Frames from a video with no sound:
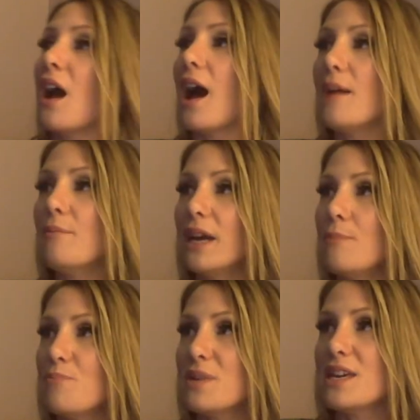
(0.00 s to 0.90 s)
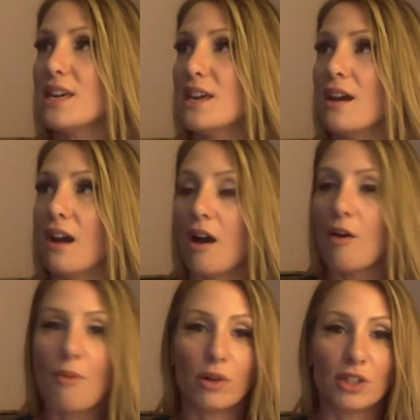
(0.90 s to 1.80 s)
I might be
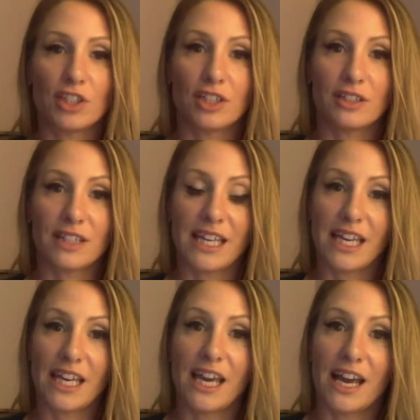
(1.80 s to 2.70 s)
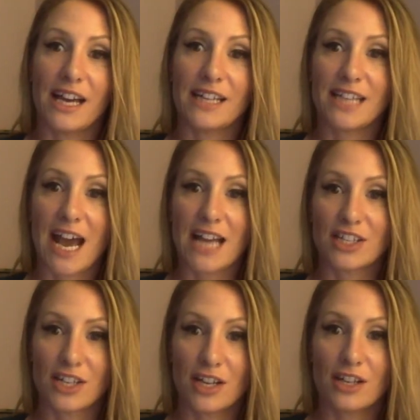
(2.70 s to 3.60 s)
emotionally
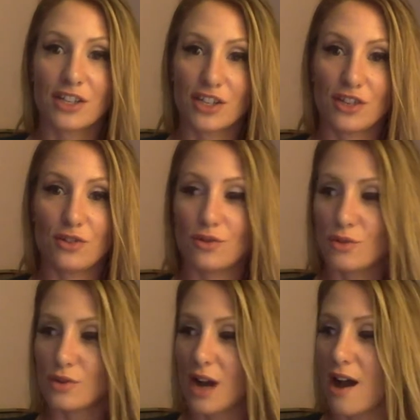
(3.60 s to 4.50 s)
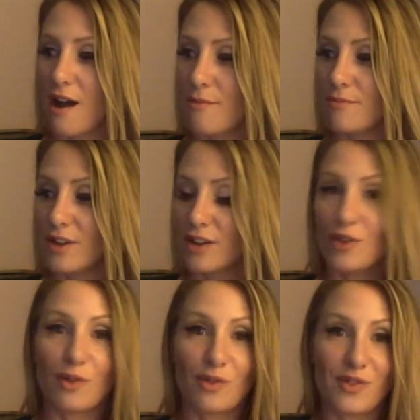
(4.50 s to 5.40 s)
attached to, um,
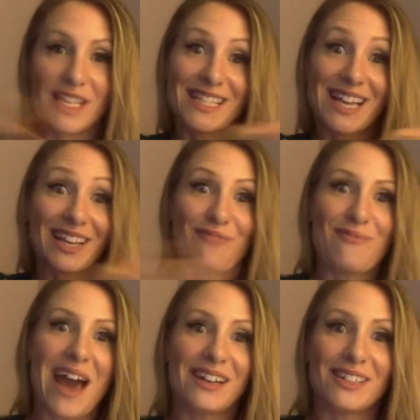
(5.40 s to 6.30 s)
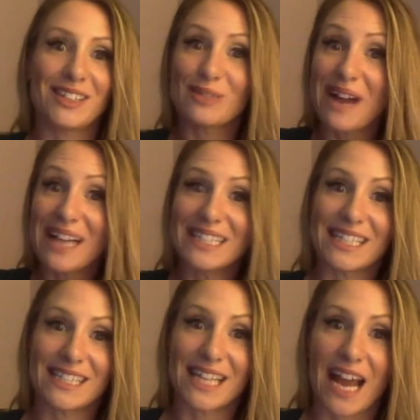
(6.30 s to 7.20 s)
you know, these negative patterns or
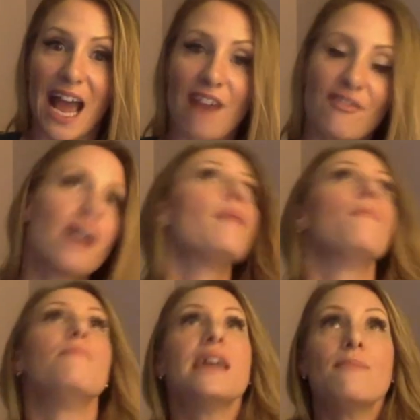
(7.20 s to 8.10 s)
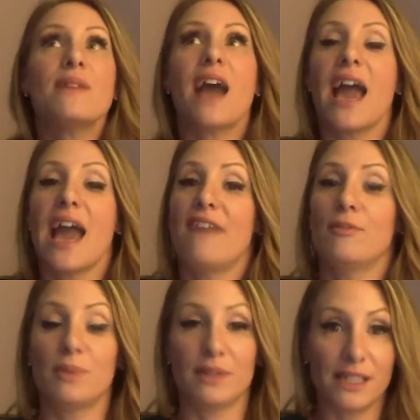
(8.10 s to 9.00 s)
mindsets that I have. Maybe I have
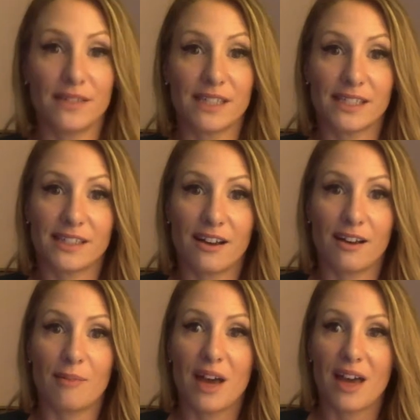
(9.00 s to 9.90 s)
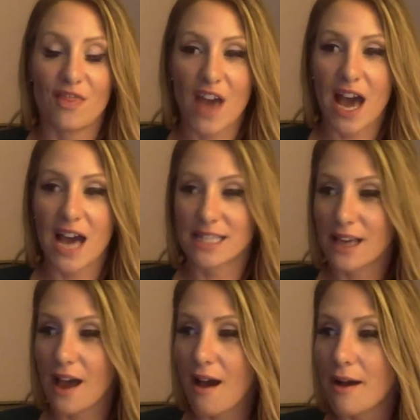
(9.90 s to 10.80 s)
a belief system that
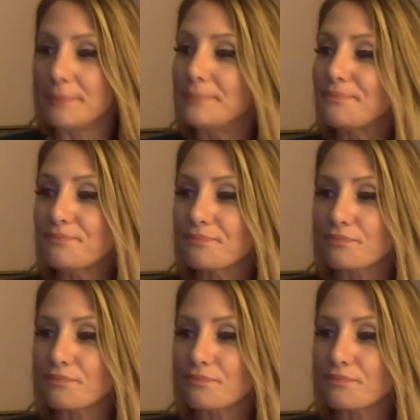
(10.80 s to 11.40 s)
um,